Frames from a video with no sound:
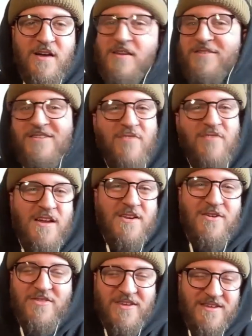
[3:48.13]
"I know you write a
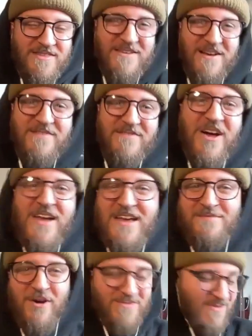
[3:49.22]
lot of the kind of like
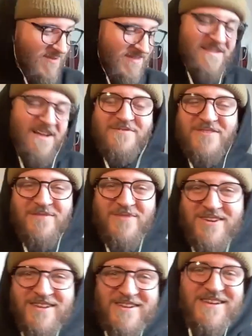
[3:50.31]
emo sort of stuff, and I'm
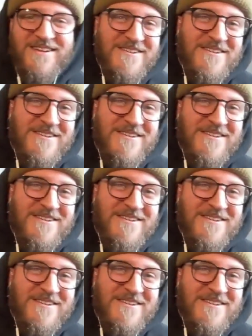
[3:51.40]
looking at